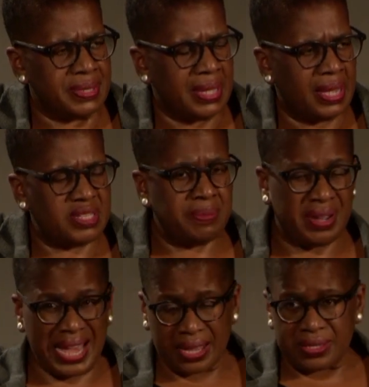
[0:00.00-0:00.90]
and
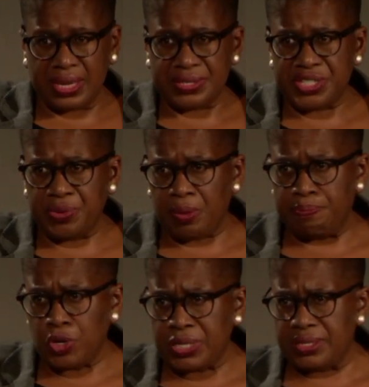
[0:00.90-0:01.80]
demand access to our
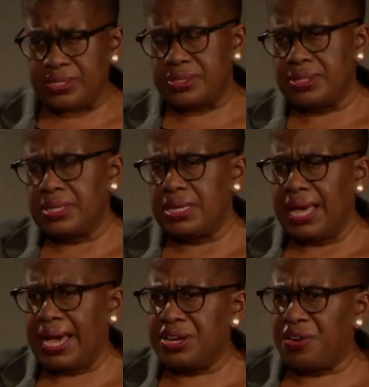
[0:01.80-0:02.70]
bodies
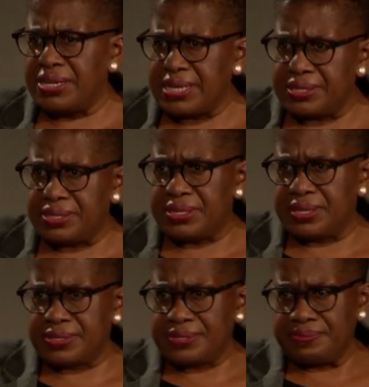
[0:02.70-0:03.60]
and our
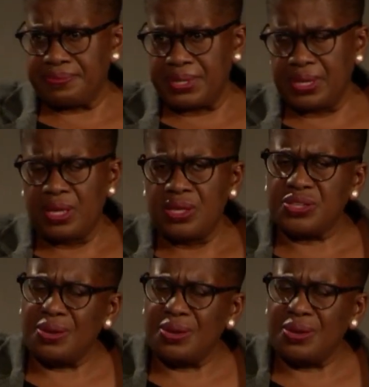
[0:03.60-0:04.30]
identities. So